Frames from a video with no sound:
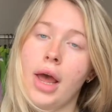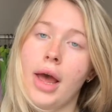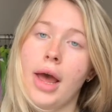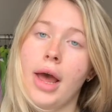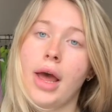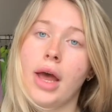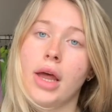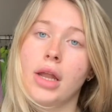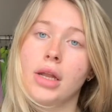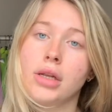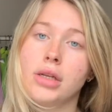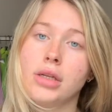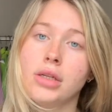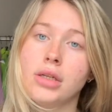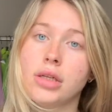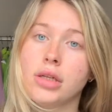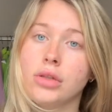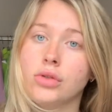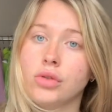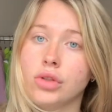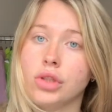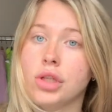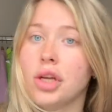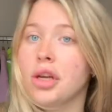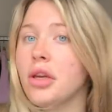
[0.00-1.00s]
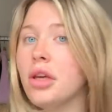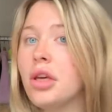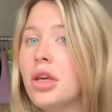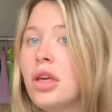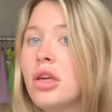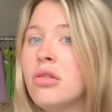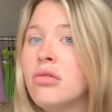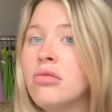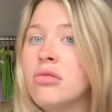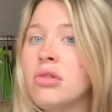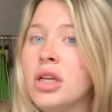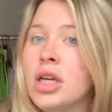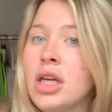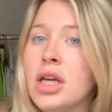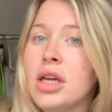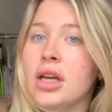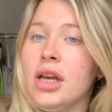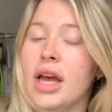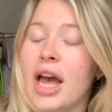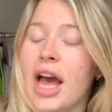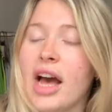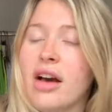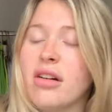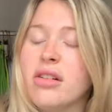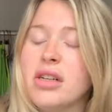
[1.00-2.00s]
and I'll show you
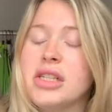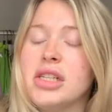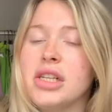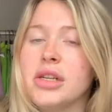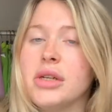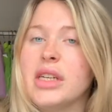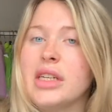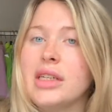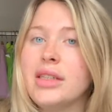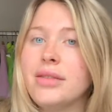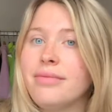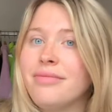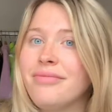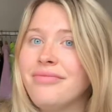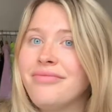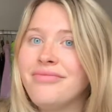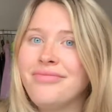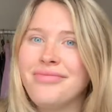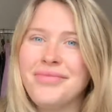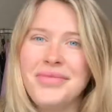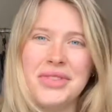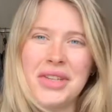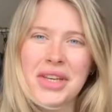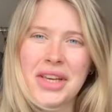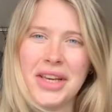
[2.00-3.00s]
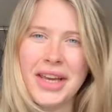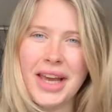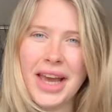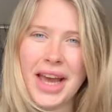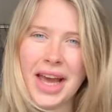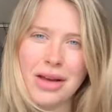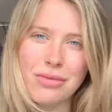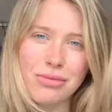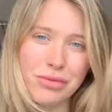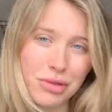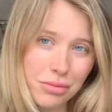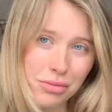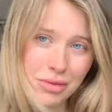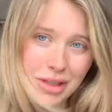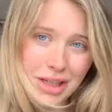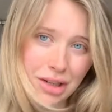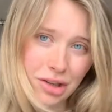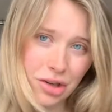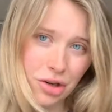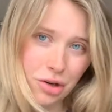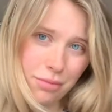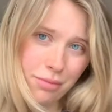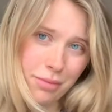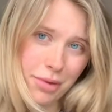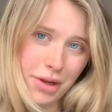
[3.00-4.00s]
how I do it do you care probably
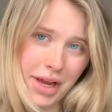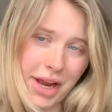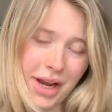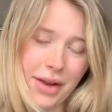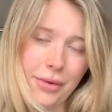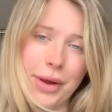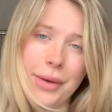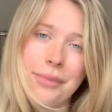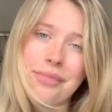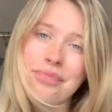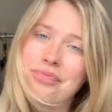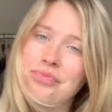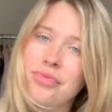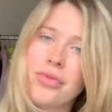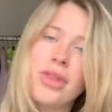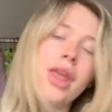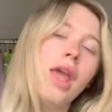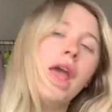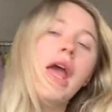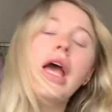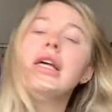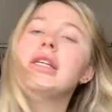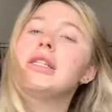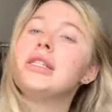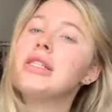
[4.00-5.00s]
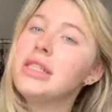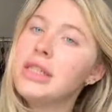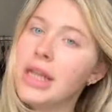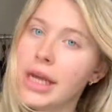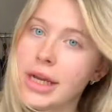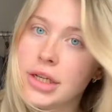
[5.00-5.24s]
not but anyway stay